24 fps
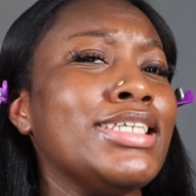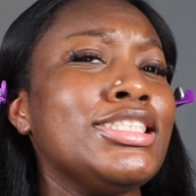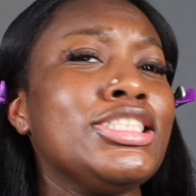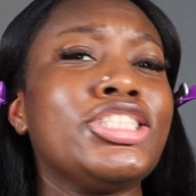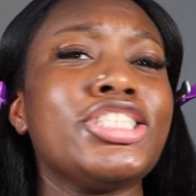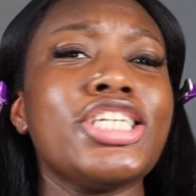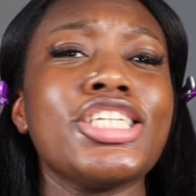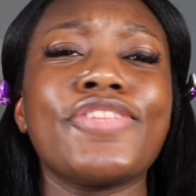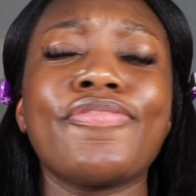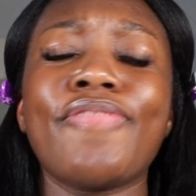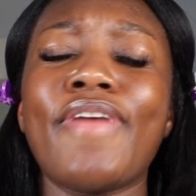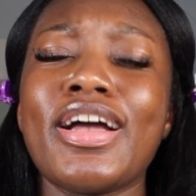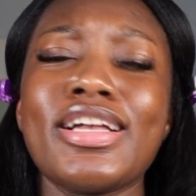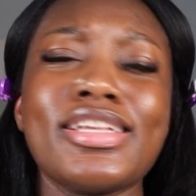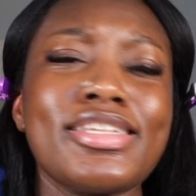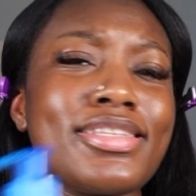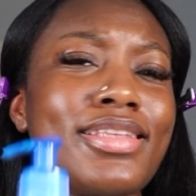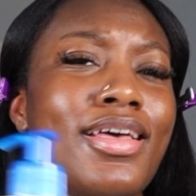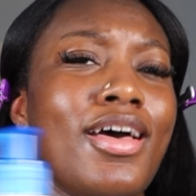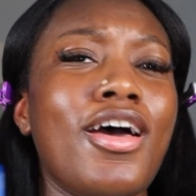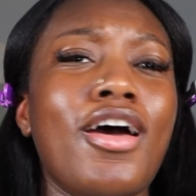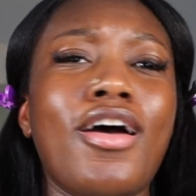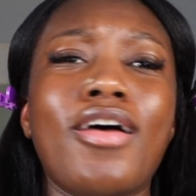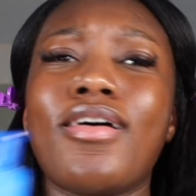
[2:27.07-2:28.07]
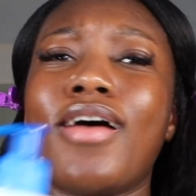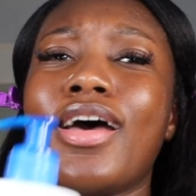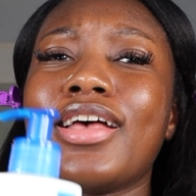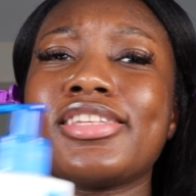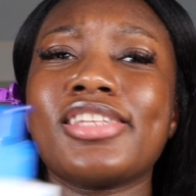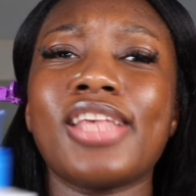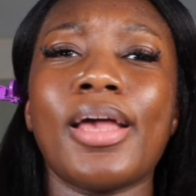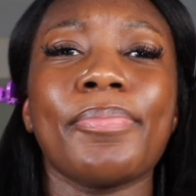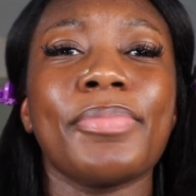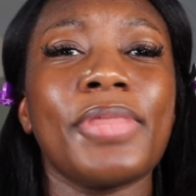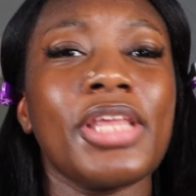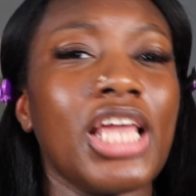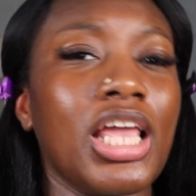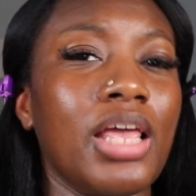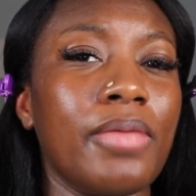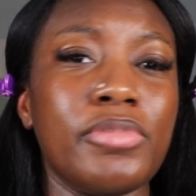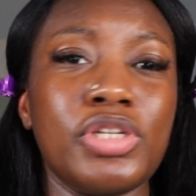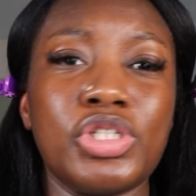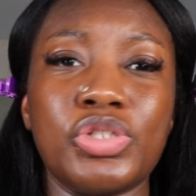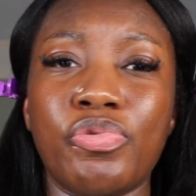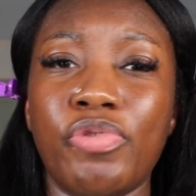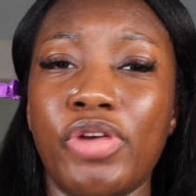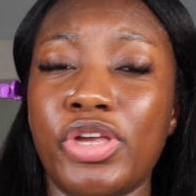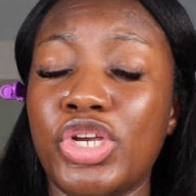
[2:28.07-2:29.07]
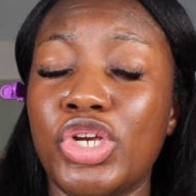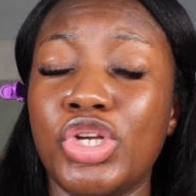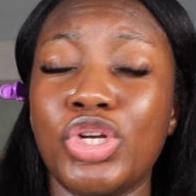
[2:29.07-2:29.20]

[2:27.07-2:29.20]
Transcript: Just find something in between.